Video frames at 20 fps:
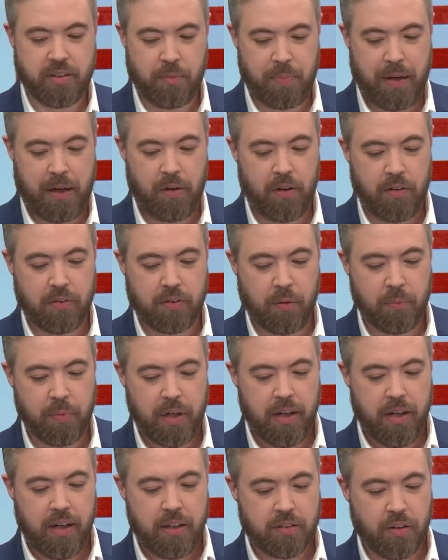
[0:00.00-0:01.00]
about Ofcom.
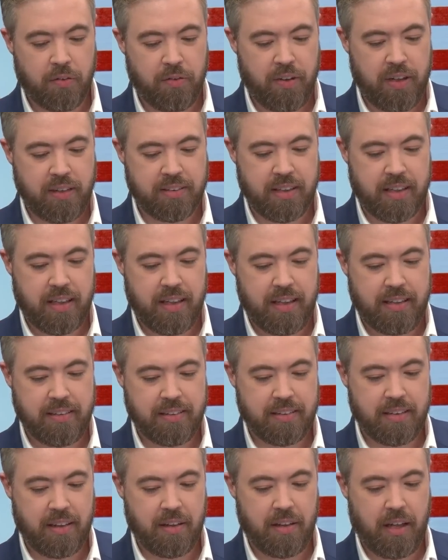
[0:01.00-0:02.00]
So, firstly,
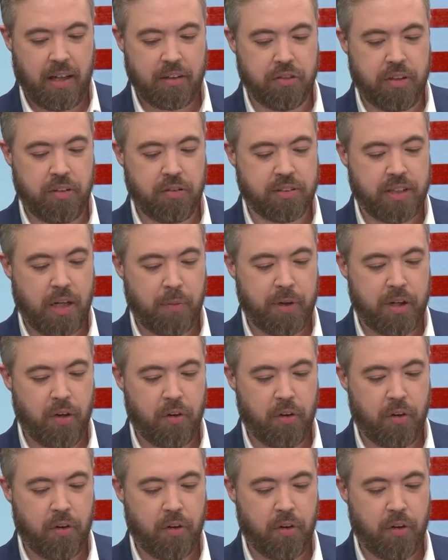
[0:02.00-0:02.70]
he's, Andrew Neil saying we